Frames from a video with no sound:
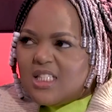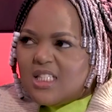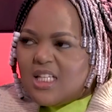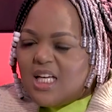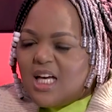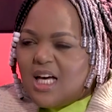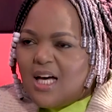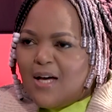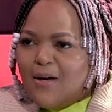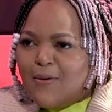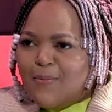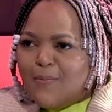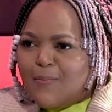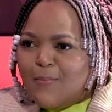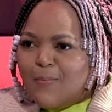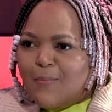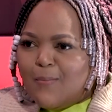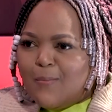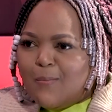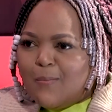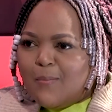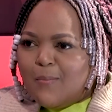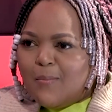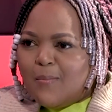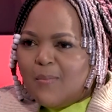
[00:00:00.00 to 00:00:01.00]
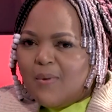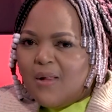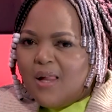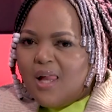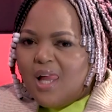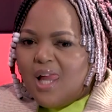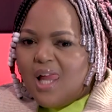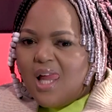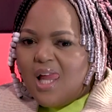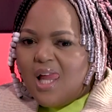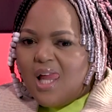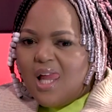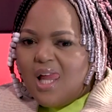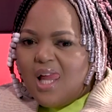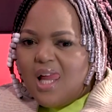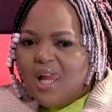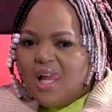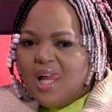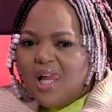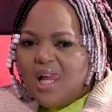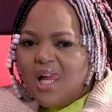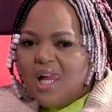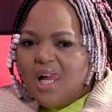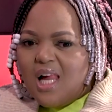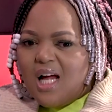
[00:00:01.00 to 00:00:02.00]
Um,
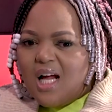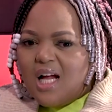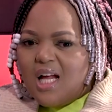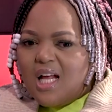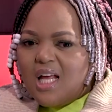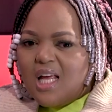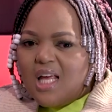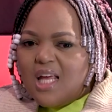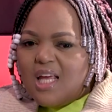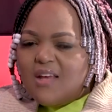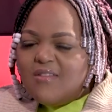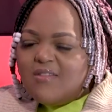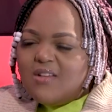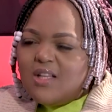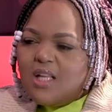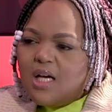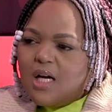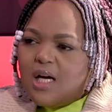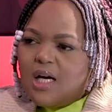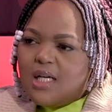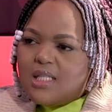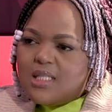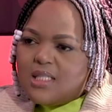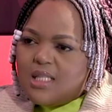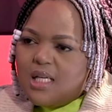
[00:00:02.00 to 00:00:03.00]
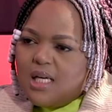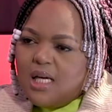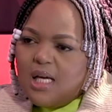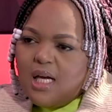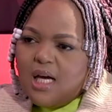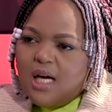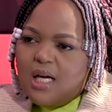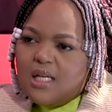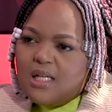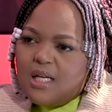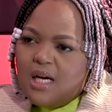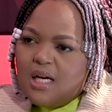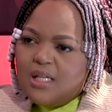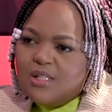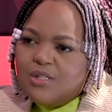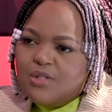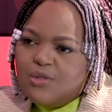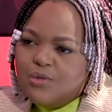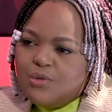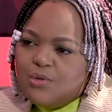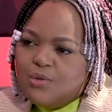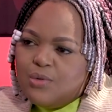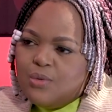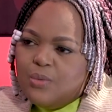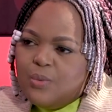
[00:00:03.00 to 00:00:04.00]
Even like I was saying, I
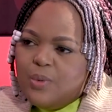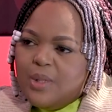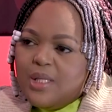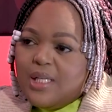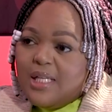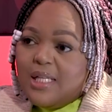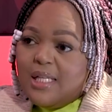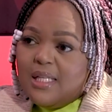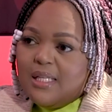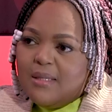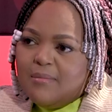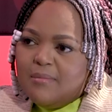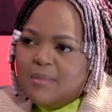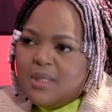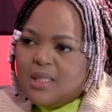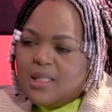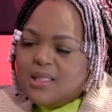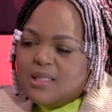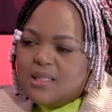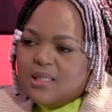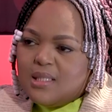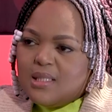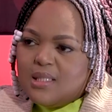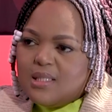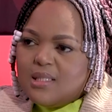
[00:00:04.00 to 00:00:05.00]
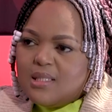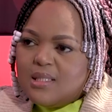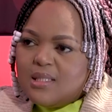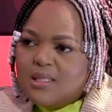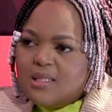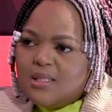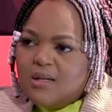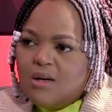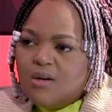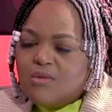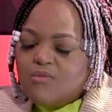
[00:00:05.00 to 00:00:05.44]
do weekly mixes on